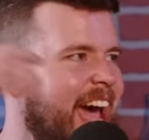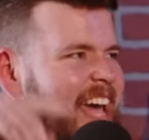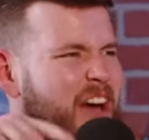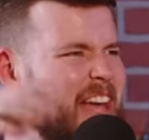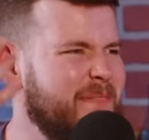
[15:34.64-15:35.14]

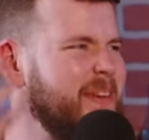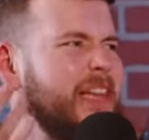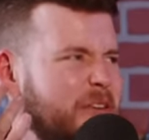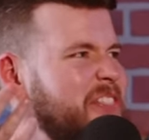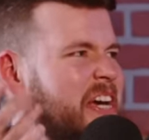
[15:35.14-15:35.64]
and, and it
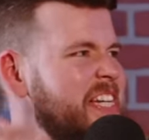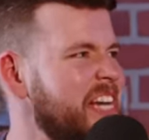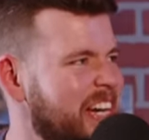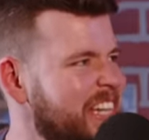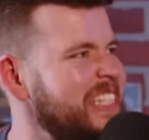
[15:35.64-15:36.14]
looks like a
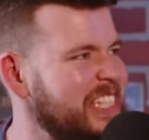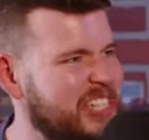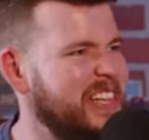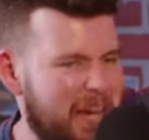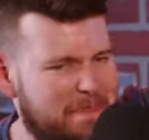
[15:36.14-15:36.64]
nugget. It's
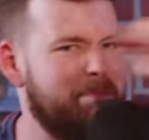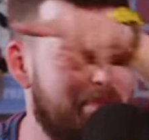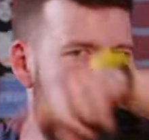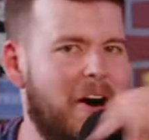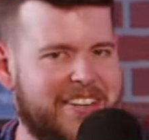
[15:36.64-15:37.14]
literally a
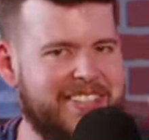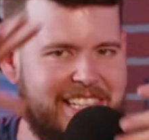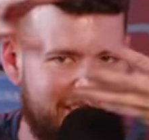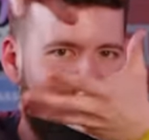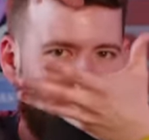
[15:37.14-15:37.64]
box. It
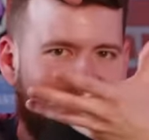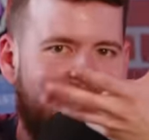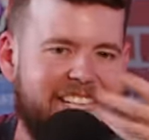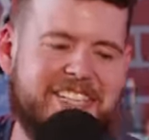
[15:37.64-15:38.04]
looks like yeah.